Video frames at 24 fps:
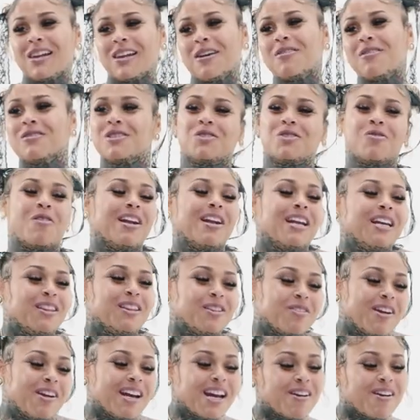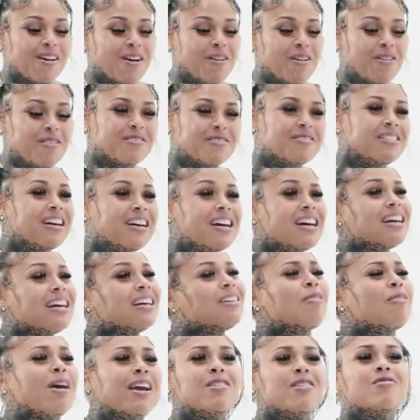A little 23-year-old.
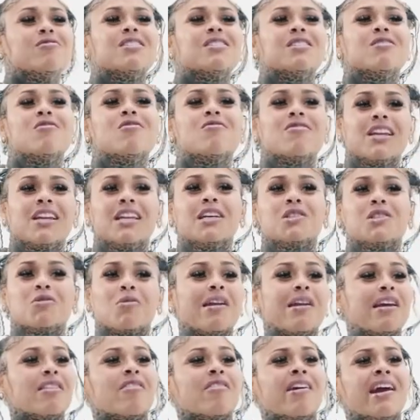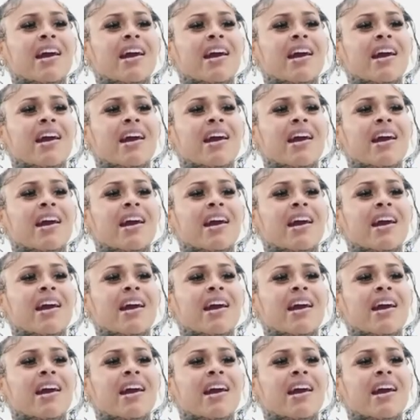Wait, you really 23?